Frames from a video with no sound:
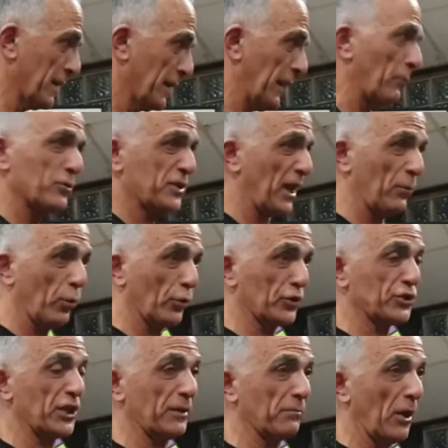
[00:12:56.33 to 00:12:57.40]
that was their
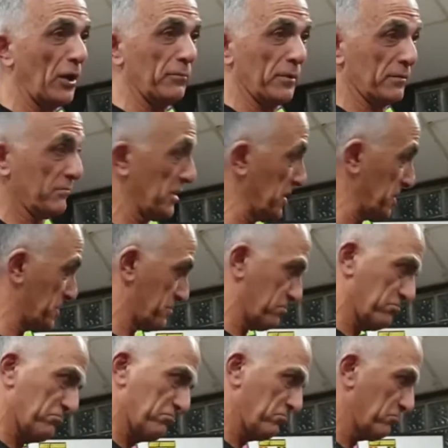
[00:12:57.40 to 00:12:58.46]
watershed moment. He
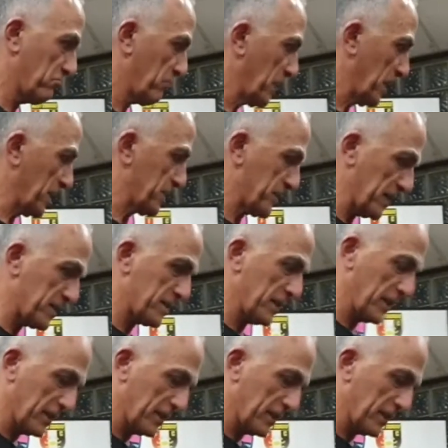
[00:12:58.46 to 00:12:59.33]
sits